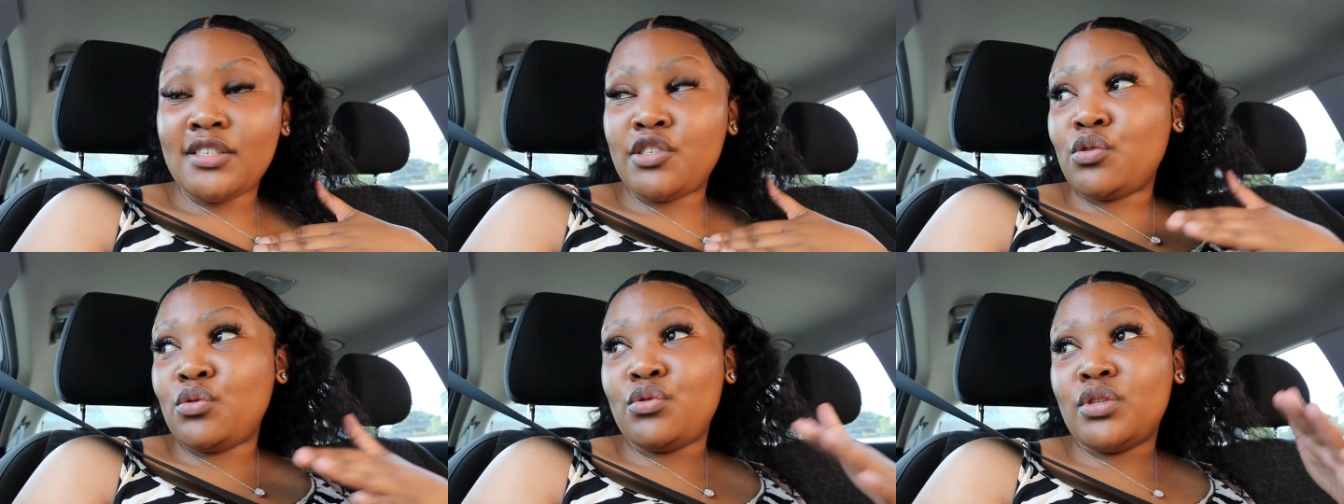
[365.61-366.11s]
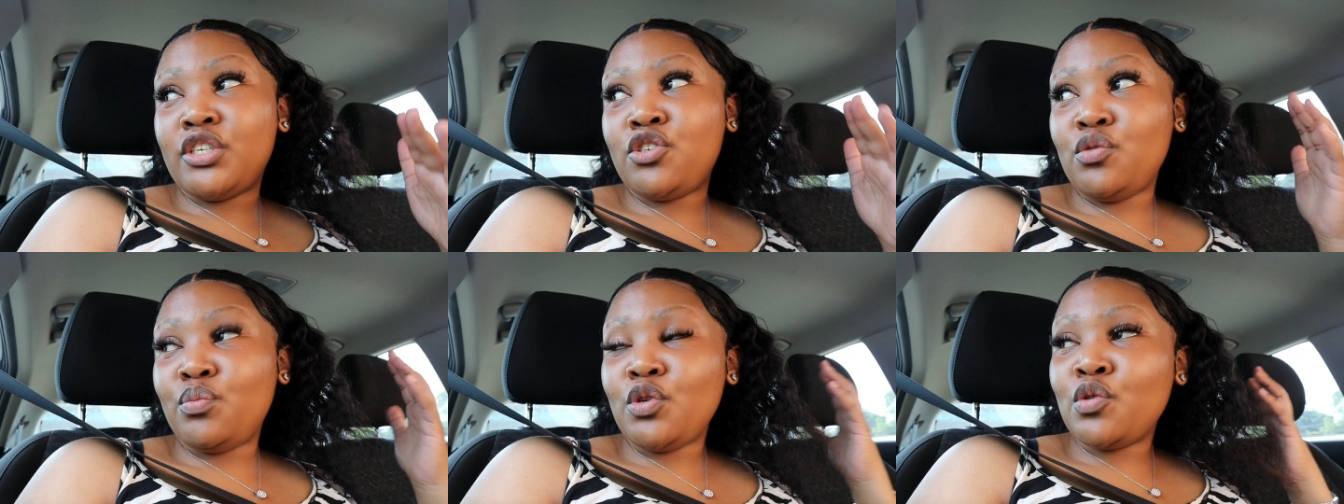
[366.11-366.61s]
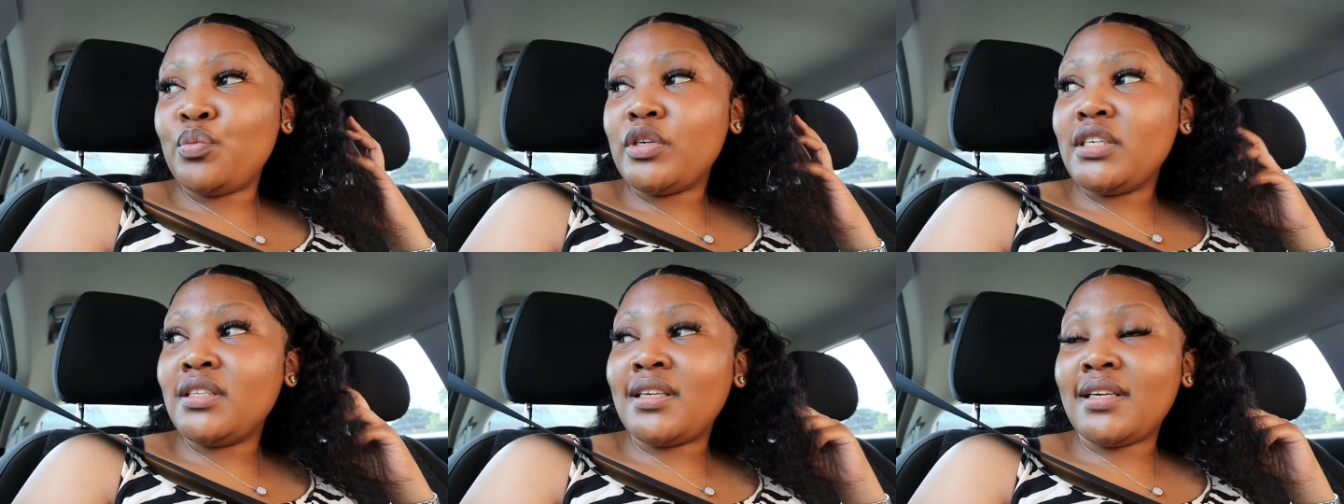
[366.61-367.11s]
so they should be
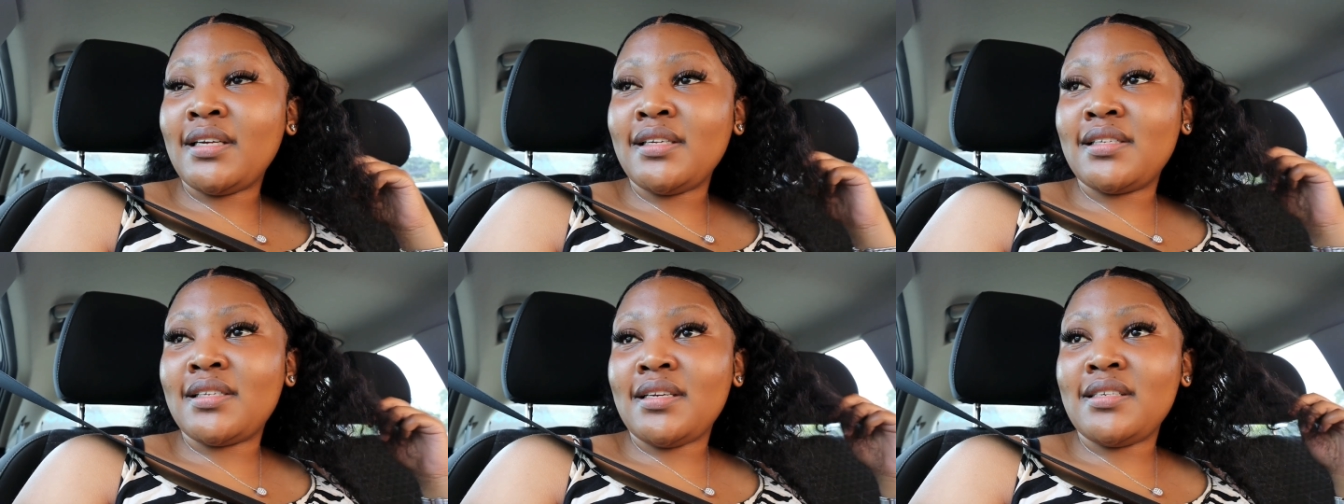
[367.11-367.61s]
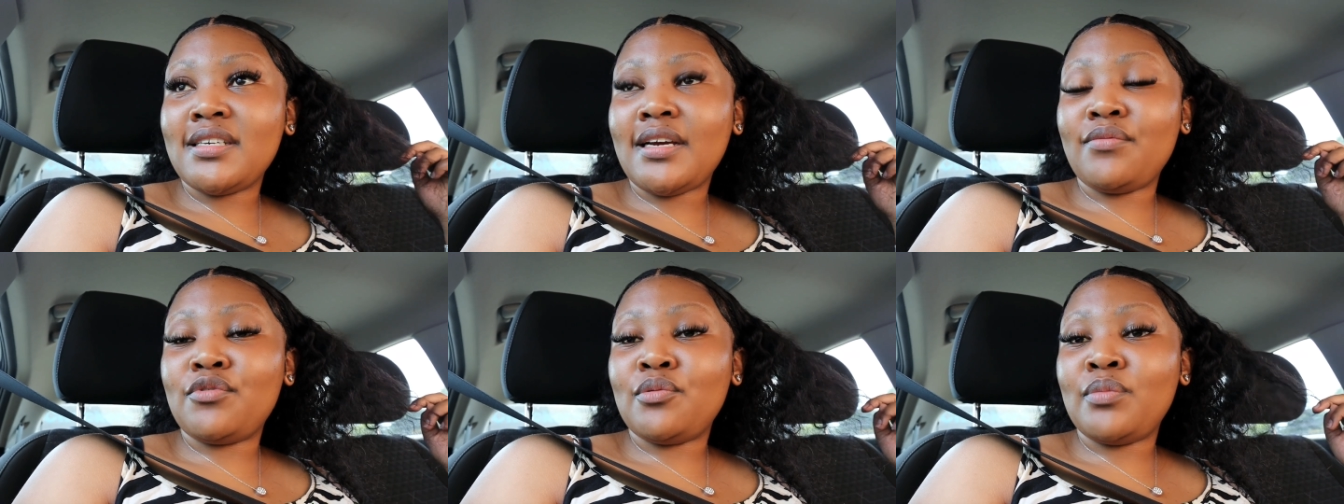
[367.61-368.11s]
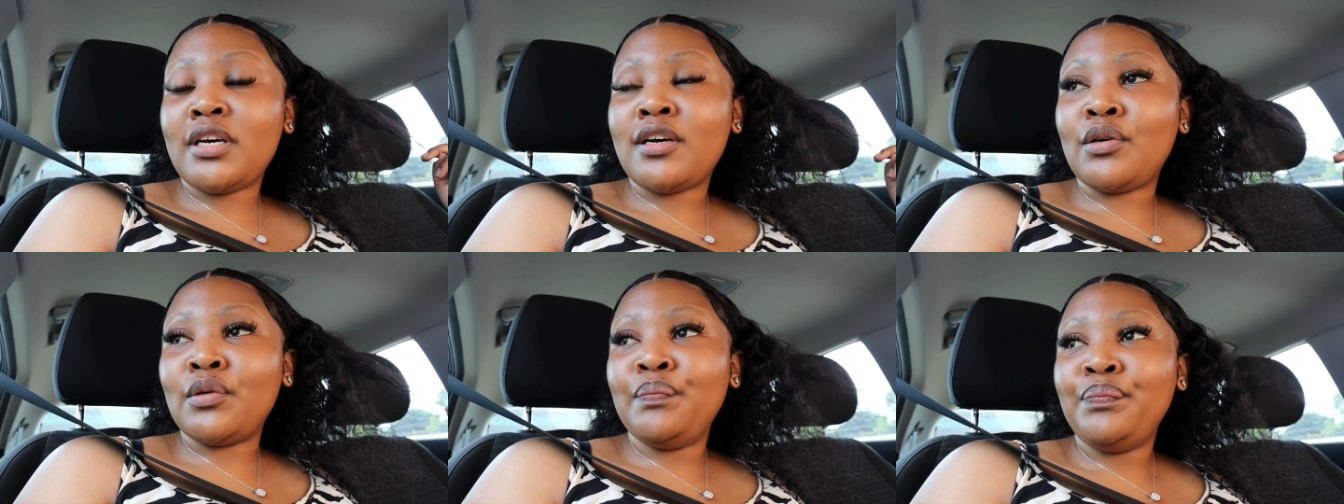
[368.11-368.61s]
opening the gates anytime from
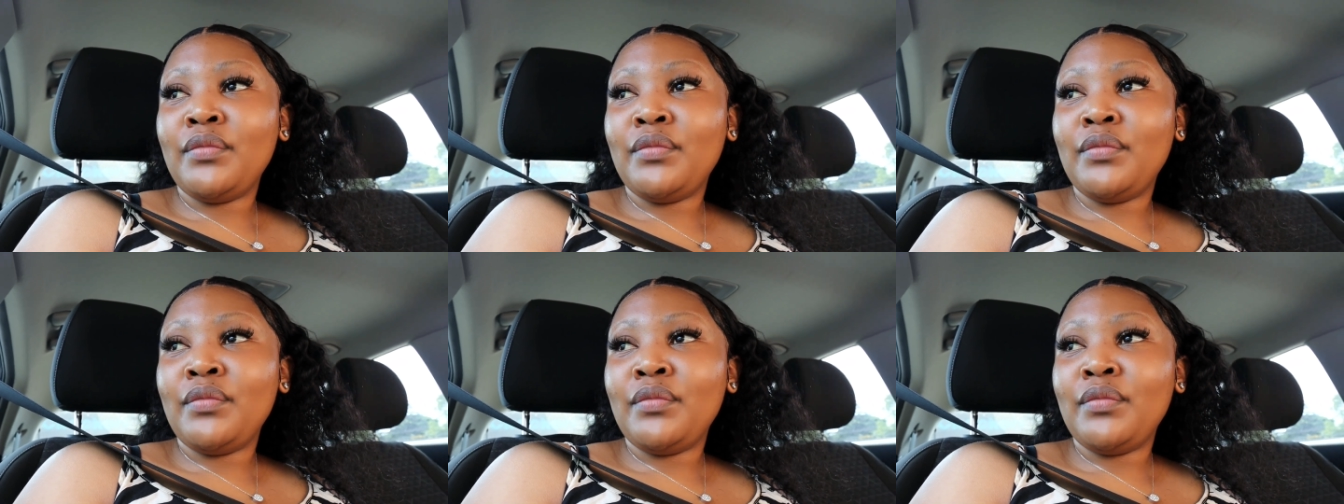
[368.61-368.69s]
now.